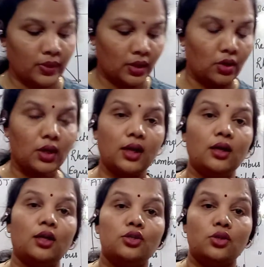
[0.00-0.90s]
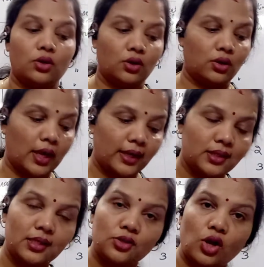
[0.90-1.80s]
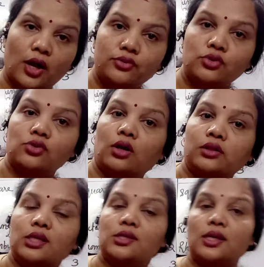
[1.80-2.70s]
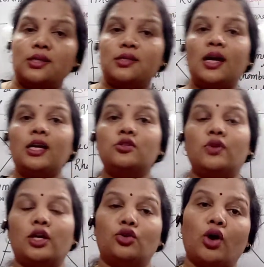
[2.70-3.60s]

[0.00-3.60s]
Okay, so like this you have to solve this exercise where you